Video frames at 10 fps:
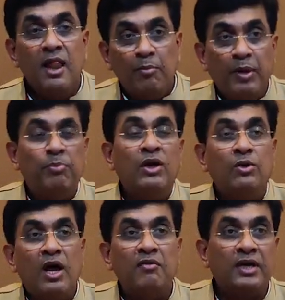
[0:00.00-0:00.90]
people to
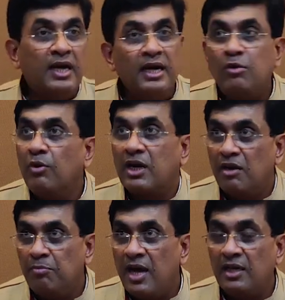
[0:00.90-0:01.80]
have a great
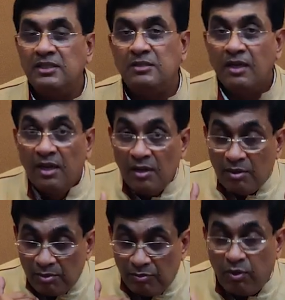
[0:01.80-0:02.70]
work-life balance
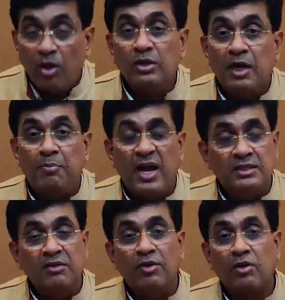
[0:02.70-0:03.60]
follow their passion.